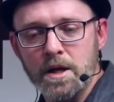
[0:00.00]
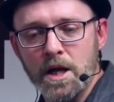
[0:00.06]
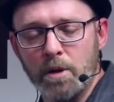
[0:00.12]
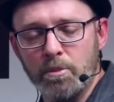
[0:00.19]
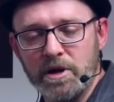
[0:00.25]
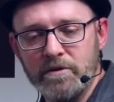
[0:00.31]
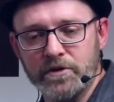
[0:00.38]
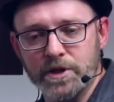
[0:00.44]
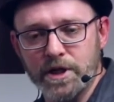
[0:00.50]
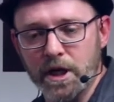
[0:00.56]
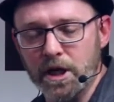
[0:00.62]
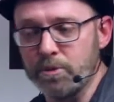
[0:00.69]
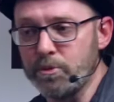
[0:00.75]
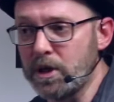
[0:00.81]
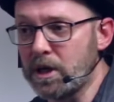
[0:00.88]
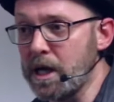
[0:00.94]
Now, I believe that
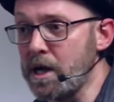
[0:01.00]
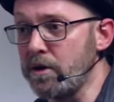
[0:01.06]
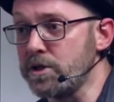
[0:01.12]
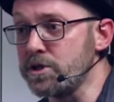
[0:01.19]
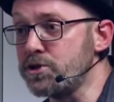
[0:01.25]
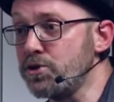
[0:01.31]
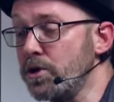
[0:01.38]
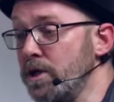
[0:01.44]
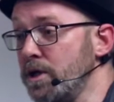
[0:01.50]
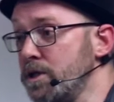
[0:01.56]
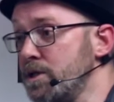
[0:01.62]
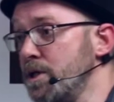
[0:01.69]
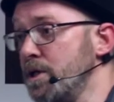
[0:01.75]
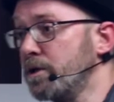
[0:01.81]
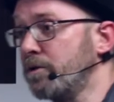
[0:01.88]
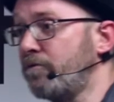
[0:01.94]
Duncan MacLeod is joining
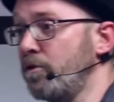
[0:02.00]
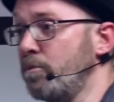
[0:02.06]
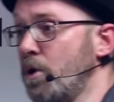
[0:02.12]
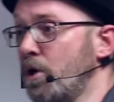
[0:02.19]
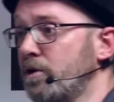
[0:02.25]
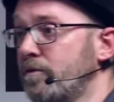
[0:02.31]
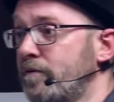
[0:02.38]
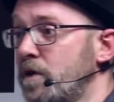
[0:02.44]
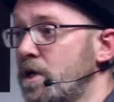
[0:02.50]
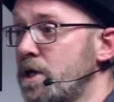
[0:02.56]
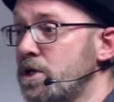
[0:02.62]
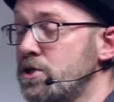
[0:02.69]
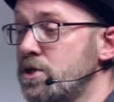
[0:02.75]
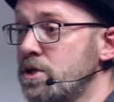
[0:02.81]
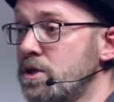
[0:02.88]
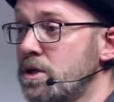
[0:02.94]
us here at the Free Market
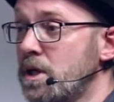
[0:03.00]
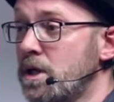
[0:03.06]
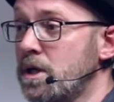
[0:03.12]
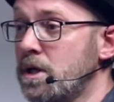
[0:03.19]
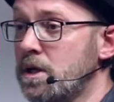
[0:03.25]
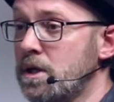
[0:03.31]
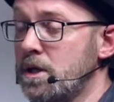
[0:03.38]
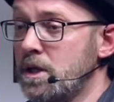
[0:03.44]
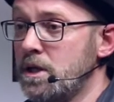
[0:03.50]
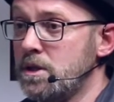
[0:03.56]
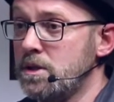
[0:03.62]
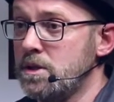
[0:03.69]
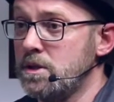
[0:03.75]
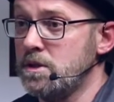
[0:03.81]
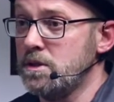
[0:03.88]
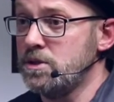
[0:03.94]
Foundation
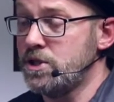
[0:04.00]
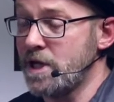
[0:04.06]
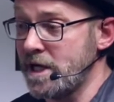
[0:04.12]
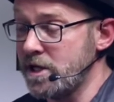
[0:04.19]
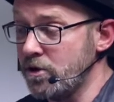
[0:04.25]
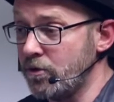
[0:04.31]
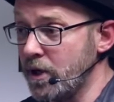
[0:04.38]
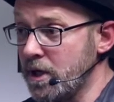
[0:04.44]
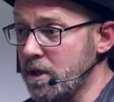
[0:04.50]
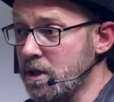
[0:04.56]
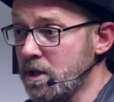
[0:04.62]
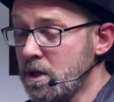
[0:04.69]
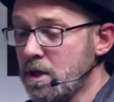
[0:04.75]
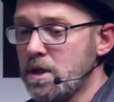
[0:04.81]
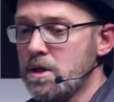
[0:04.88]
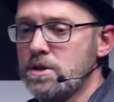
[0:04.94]
in January
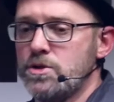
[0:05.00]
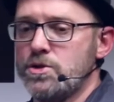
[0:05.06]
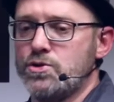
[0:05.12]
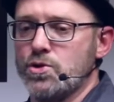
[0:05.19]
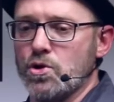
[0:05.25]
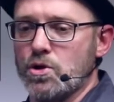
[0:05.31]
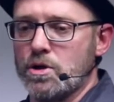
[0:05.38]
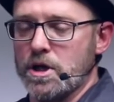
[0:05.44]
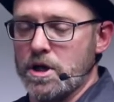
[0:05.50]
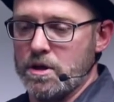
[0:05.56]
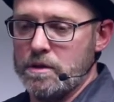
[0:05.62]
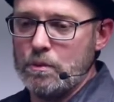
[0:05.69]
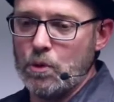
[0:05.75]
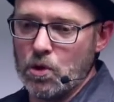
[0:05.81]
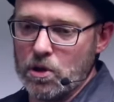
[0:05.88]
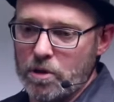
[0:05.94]
to talk
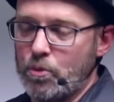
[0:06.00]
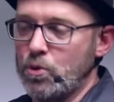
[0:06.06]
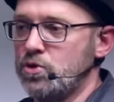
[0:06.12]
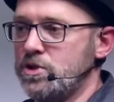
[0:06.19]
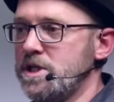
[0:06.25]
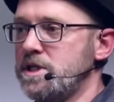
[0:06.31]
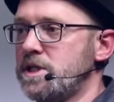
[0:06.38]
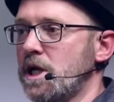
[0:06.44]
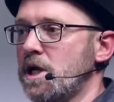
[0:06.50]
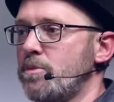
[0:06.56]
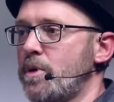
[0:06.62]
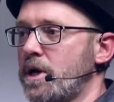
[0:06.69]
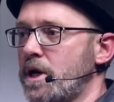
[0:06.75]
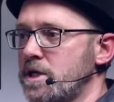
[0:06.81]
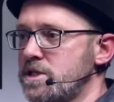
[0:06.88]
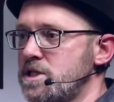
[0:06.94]
in a lot more detail
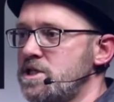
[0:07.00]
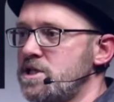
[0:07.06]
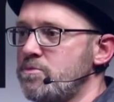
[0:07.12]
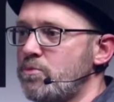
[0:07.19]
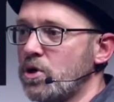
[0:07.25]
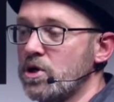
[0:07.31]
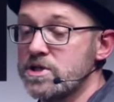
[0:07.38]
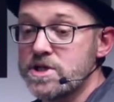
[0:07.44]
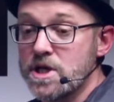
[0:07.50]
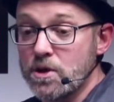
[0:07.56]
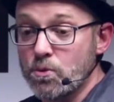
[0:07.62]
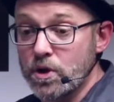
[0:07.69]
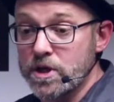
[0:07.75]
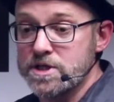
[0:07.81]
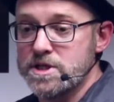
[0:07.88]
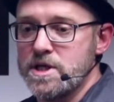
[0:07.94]
about ICT policy
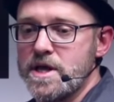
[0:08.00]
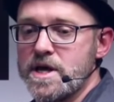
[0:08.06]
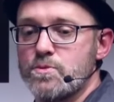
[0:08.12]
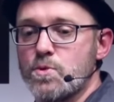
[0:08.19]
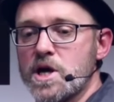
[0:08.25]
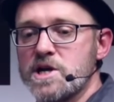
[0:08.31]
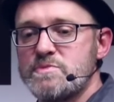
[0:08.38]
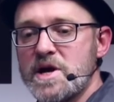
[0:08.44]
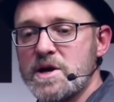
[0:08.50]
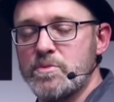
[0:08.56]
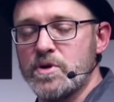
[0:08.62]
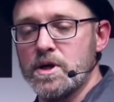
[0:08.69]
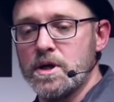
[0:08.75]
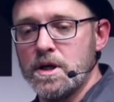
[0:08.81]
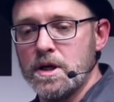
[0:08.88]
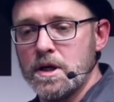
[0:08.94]
and what is in that white
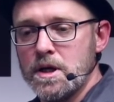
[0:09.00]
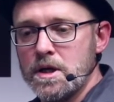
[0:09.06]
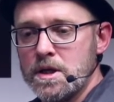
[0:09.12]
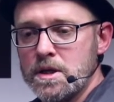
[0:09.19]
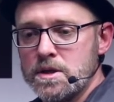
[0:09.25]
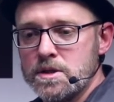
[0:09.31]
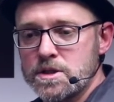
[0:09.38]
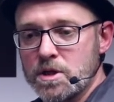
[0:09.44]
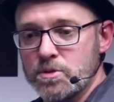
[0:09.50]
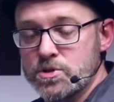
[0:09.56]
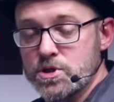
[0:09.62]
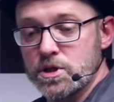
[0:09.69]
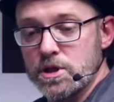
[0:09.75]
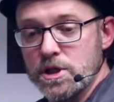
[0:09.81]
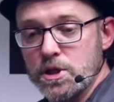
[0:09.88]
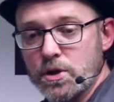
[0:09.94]
paper. So I'm
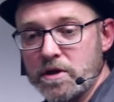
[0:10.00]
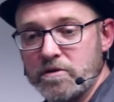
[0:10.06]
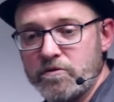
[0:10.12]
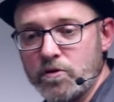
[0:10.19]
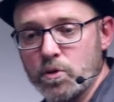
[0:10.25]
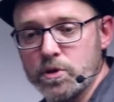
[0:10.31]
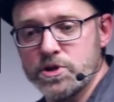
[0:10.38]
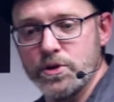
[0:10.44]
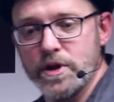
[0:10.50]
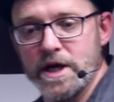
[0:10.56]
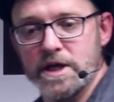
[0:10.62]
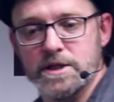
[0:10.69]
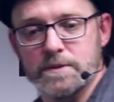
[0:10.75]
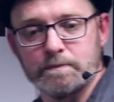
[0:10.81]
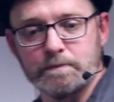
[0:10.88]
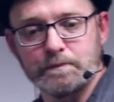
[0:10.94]
certainly looking forward to
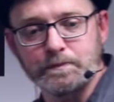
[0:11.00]
that.